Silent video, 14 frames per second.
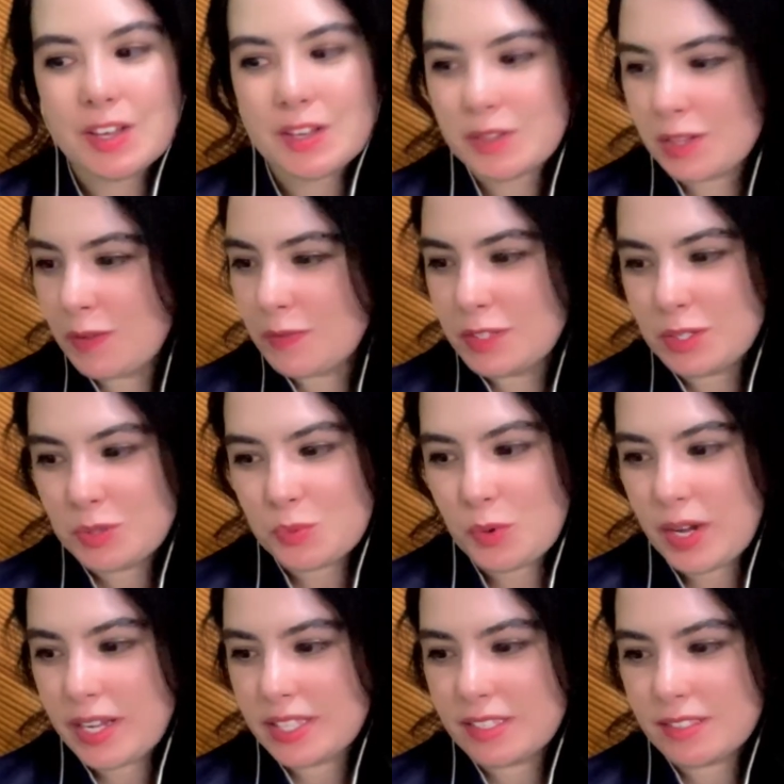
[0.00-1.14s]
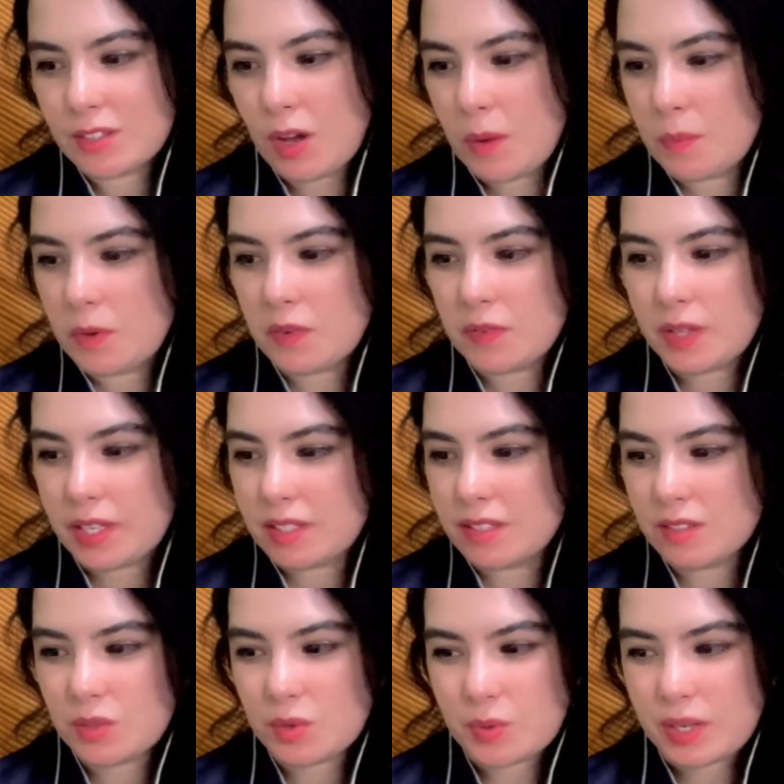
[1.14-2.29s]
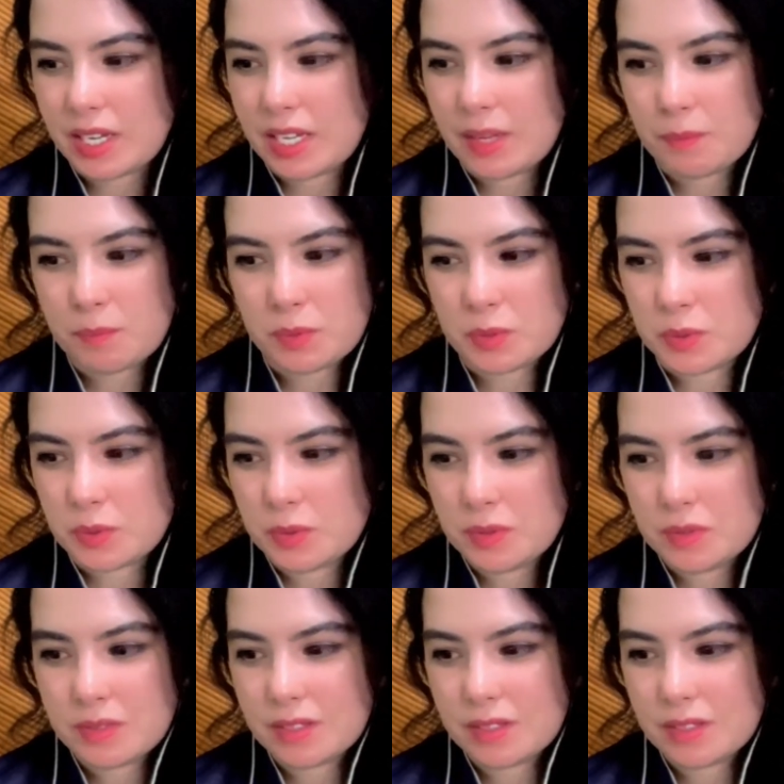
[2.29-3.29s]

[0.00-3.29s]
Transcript: Love this white, this combo of like this gray and blue.